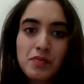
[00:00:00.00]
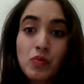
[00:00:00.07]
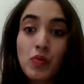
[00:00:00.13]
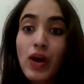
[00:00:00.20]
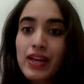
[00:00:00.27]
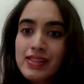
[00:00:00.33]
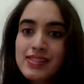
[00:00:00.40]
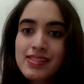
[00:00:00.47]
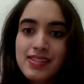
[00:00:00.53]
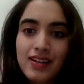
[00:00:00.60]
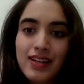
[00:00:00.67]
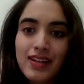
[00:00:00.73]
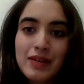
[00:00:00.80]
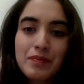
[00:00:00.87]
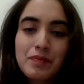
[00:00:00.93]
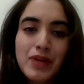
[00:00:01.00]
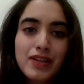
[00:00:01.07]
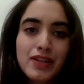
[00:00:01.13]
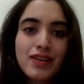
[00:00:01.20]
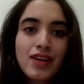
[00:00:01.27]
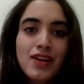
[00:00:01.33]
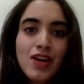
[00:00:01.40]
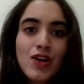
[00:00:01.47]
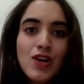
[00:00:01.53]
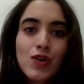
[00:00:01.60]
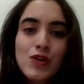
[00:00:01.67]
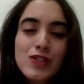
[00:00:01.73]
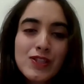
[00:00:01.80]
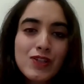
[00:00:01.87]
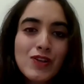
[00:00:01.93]
while studying, but
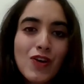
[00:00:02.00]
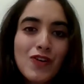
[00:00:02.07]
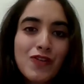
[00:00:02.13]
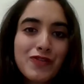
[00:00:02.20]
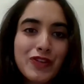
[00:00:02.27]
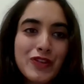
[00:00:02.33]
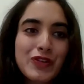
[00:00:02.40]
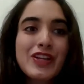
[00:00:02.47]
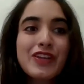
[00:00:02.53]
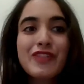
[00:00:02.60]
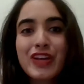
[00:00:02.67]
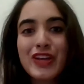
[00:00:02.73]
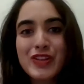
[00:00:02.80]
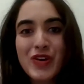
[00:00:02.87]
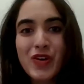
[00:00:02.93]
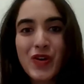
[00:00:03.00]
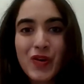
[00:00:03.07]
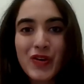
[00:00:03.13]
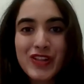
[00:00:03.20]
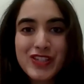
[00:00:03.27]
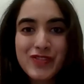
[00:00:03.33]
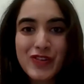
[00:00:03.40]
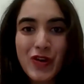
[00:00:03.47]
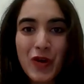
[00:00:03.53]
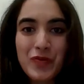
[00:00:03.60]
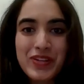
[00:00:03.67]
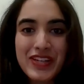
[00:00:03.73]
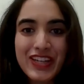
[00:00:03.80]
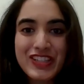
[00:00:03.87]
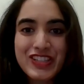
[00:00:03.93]
also of living in the halls of
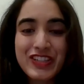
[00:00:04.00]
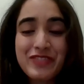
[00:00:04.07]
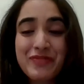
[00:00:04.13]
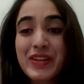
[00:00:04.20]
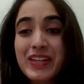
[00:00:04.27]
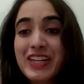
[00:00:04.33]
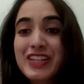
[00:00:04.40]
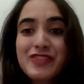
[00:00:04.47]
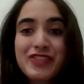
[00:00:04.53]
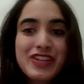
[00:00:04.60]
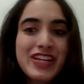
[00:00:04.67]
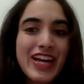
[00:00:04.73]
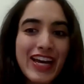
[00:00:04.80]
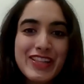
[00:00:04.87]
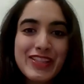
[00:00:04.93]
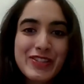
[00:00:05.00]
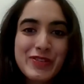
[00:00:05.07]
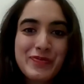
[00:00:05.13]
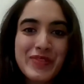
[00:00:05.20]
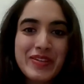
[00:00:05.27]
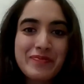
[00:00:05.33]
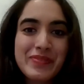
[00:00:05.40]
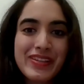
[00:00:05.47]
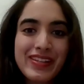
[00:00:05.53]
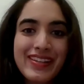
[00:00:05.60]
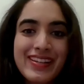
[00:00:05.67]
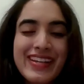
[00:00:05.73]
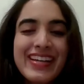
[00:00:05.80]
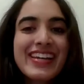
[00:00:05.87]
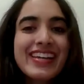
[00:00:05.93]
accommodation, meeting different kinds of people,
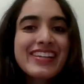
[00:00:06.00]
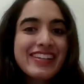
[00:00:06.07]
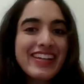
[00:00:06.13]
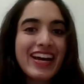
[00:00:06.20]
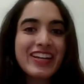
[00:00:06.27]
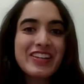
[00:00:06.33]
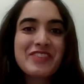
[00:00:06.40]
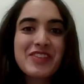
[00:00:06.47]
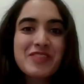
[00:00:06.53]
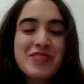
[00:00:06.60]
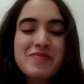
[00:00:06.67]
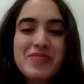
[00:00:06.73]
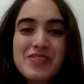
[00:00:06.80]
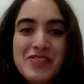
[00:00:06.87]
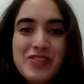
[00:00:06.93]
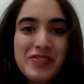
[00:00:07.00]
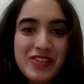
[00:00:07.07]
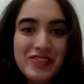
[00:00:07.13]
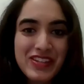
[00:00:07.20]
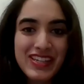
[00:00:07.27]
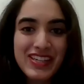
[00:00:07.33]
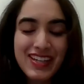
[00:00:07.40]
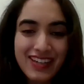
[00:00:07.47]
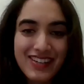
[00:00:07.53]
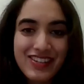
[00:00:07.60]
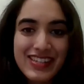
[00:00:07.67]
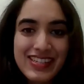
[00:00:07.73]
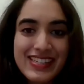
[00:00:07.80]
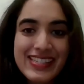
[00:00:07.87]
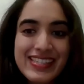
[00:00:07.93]
interacting with people from different
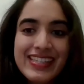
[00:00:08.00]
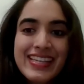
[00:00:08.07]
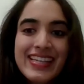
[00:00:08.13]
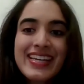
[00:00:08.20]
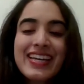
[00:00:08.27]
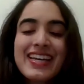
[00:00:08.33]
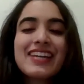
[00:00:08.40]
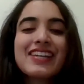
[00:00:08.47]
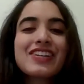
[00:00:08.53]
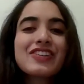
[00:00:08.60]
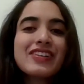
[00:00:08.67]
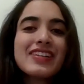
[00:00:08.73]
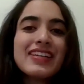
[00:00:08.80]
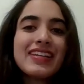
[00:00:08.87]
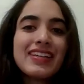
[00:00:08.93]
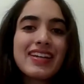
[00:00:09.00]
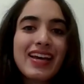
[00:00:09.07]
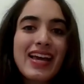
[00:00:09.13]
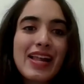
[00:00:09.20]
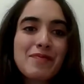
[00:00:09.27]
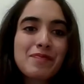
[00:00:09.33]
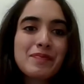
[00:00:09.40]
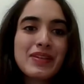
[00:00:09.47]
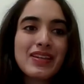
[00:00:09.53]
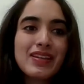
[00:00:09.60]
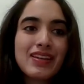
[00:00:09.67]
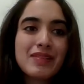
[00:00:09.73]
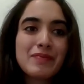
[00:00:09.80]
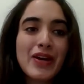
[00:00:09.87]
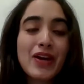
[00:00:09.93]
countries. It really helped
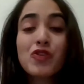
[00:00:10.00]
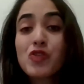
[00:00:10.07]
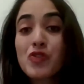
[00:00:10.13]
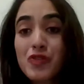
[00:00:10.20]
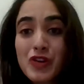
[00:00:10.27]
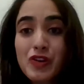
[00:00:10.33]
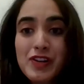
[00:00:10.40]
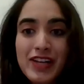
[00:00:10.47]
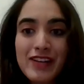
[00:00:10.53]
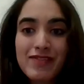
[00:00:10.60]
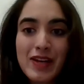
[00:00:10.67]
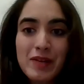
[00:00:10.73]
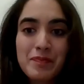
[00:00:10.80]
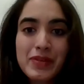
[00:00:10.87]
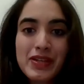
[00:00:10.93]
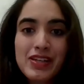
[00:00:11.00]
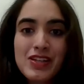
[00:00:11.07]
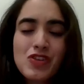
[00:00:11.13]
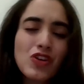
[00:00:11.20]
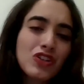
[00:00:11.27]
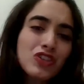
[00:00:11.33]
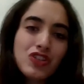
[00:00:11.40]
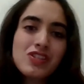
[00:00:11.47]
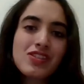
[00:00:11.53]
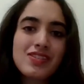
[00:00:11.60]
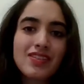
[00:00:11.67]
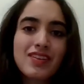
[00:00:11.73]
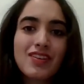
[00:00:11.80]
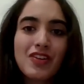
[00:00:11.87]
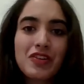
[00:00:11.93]
me in my overall development, not
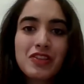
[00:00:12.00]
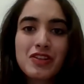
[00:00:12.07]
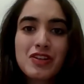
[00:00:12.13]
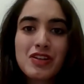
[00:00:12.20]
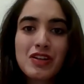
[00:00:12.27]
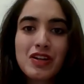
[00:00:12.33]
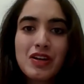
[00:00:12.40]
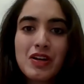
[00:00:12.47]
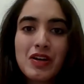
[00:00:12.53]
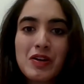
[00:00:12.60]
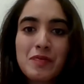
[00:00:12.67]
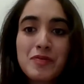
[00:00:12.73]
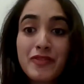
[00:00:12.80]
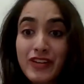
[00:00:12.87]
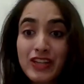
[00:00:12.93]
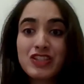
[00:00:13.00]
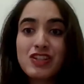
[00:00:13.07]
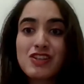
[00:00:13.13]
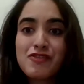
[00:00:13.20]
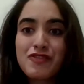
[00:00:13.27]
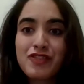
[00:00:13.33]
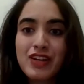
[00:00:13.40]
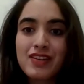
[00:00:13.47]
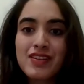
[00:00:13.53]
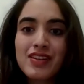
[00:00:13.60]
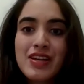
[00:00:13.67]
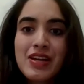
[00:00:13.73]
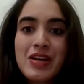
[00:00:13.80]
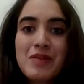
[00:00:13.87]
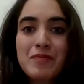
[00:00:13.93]
just on the professional front,
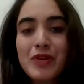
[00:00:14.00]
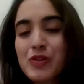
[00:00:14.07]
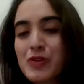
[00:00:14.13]
but